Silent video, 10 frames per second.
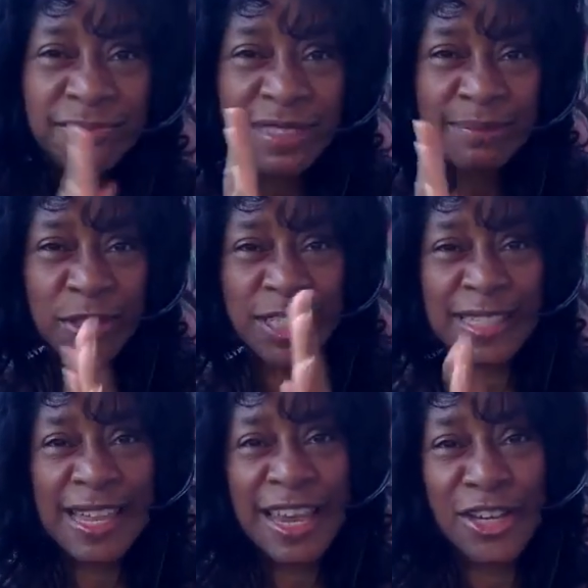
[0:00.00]
I'm
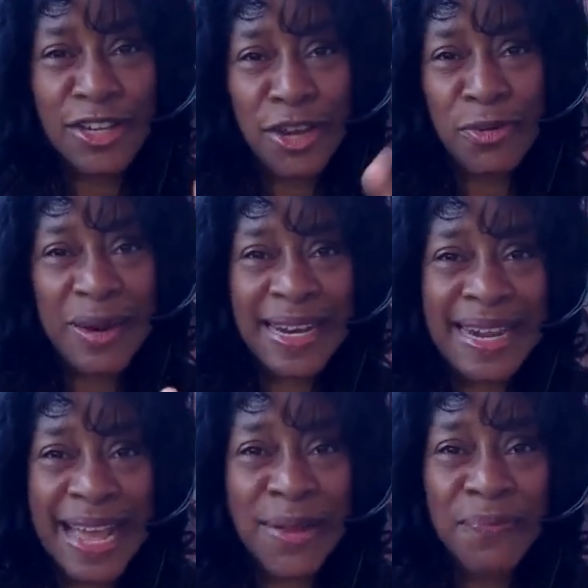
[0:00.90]
just letting you know right
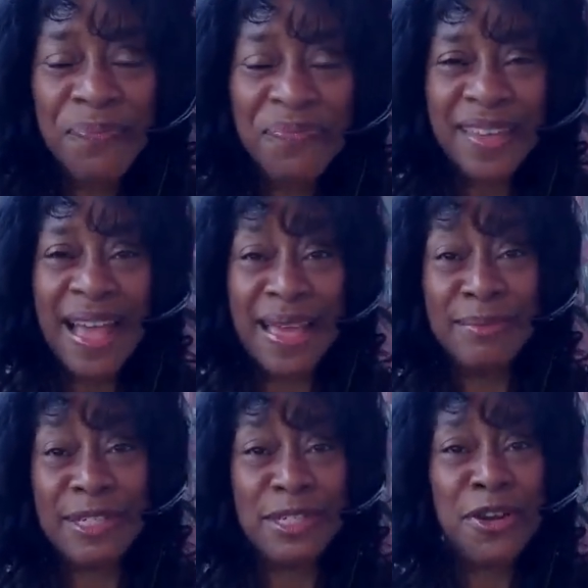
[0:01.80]
now. I am
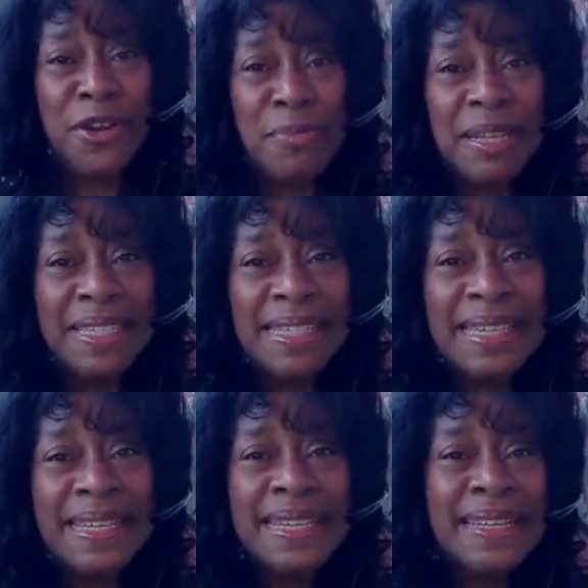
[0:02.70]
determined
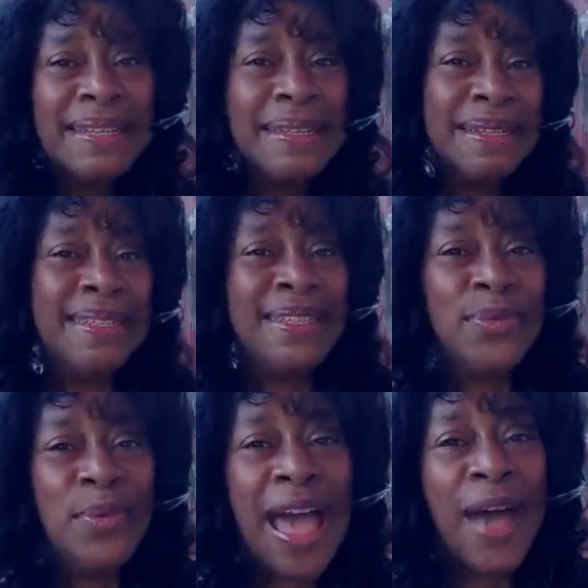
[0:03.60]

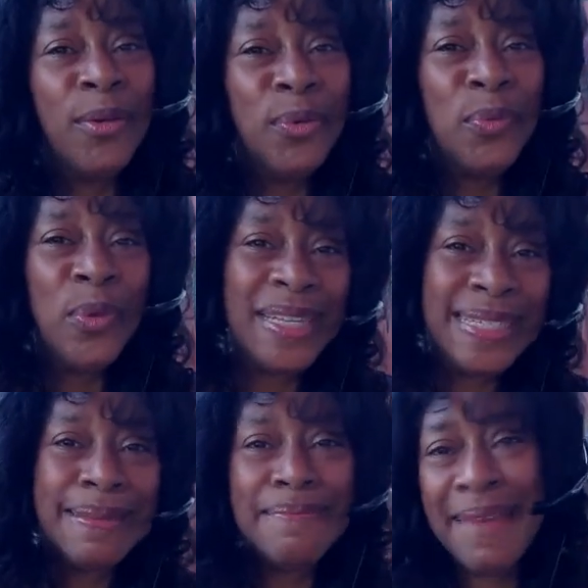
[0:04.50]
to
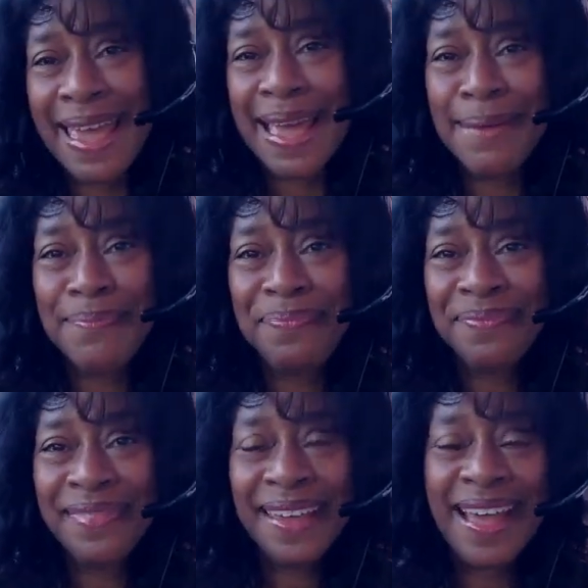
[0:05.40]
outwit mayhem.
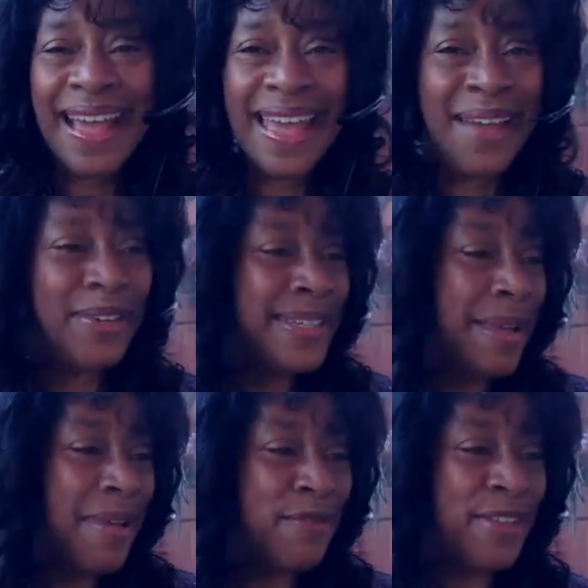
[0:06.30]
Every
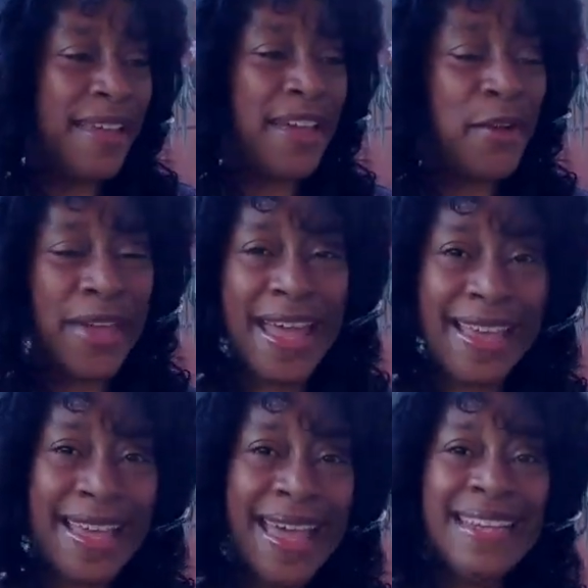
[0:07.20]
time I feel like, okay, I
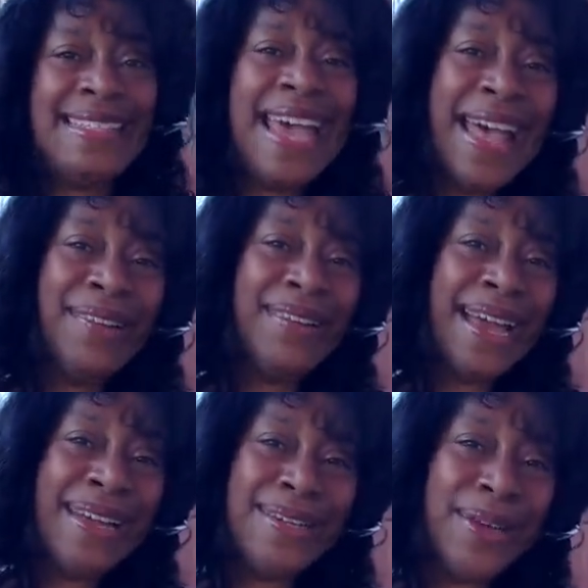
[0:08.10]
got it down,
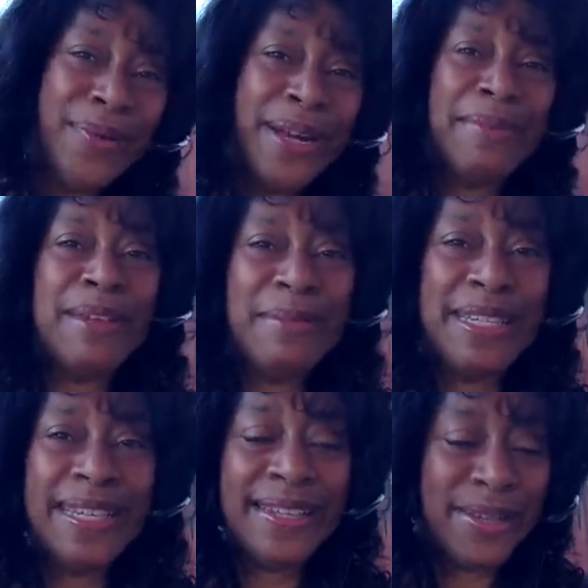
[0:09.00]
I know what I'm going to be
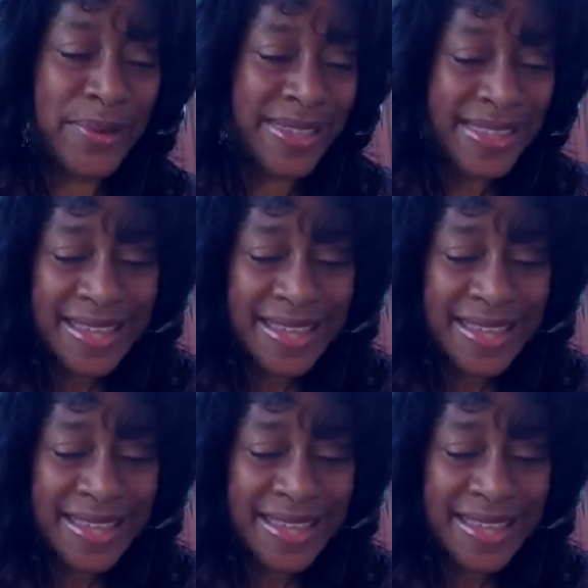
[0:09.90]
dealing with,